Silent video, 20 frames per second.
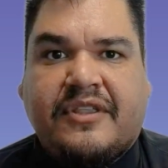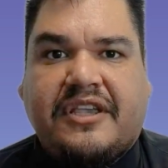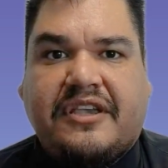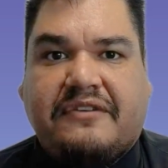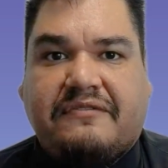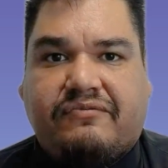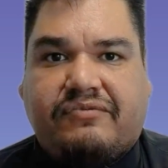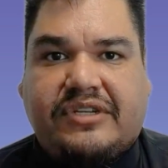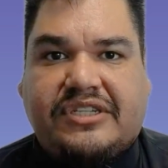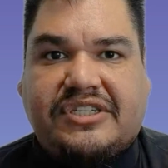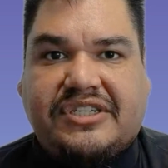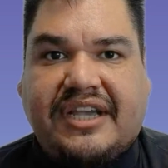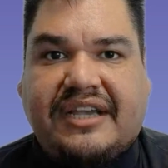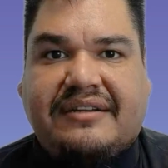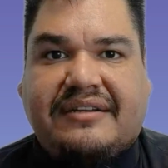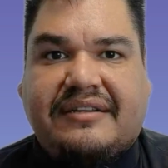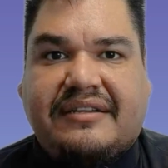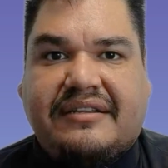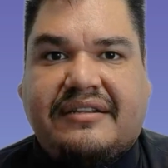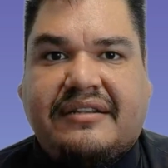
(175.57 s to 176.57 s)
If
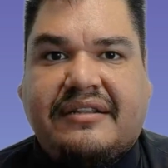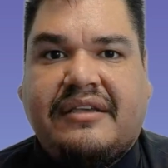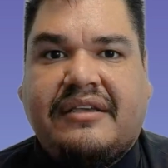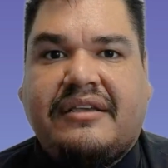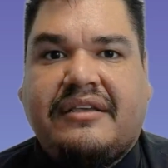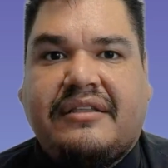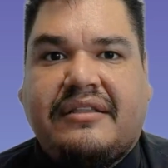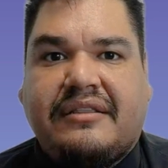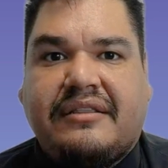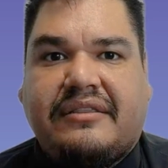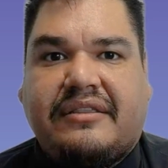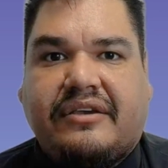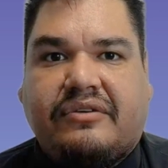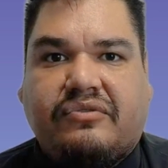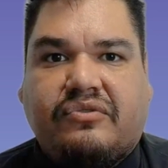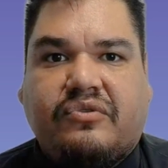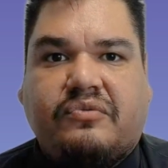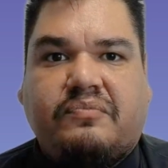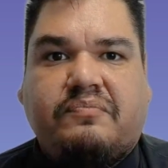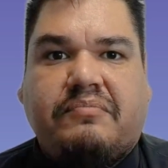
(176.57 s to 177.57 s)
rejected, the
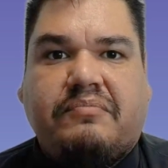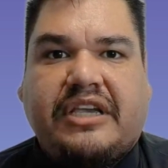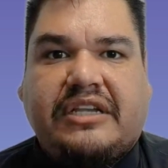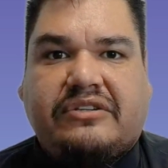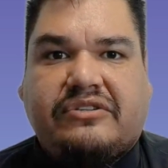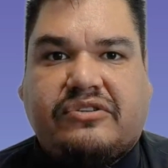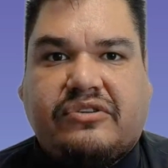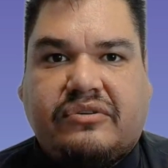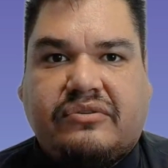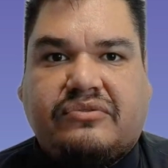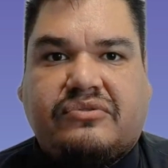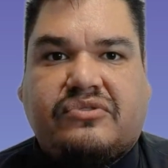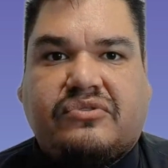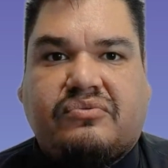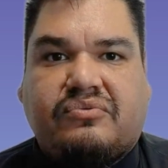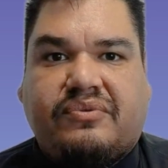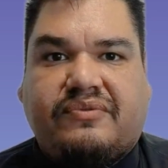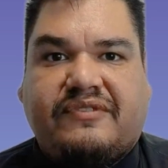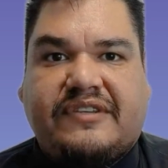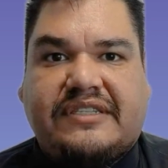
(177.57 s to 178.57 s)
group may choose to
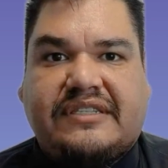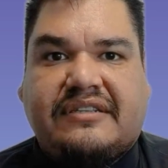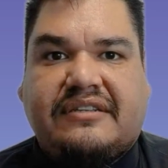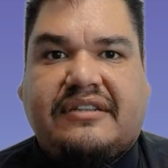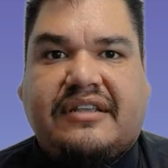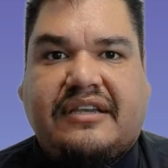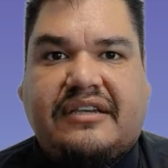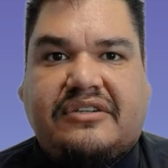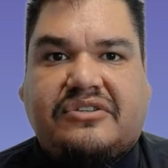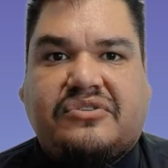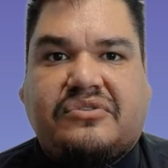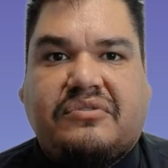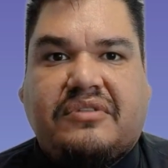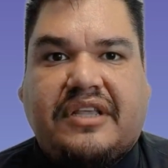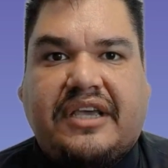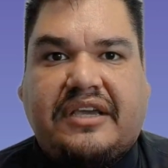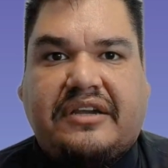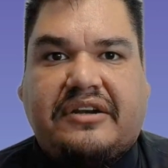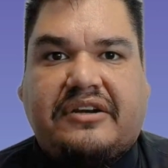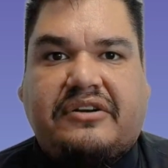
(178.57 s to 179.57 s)
revisit the issue
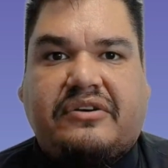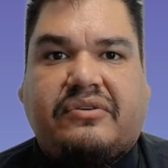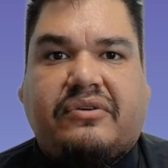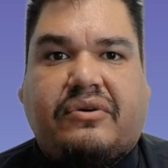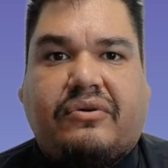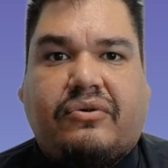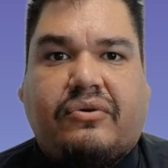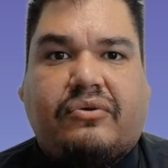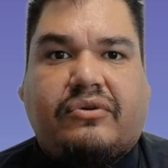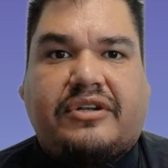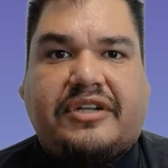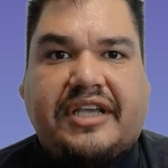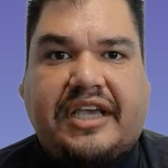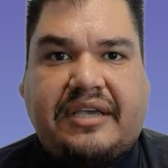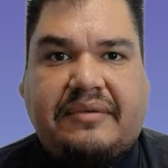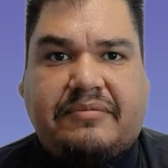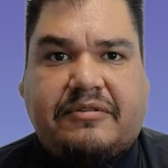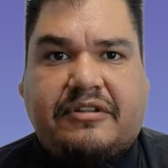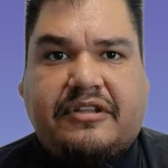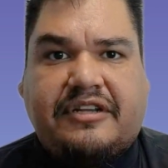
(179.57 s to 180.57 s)
later or
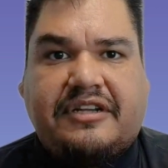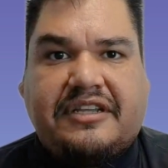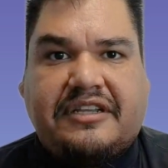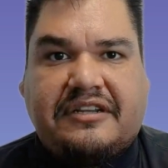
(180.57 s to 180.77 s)
table it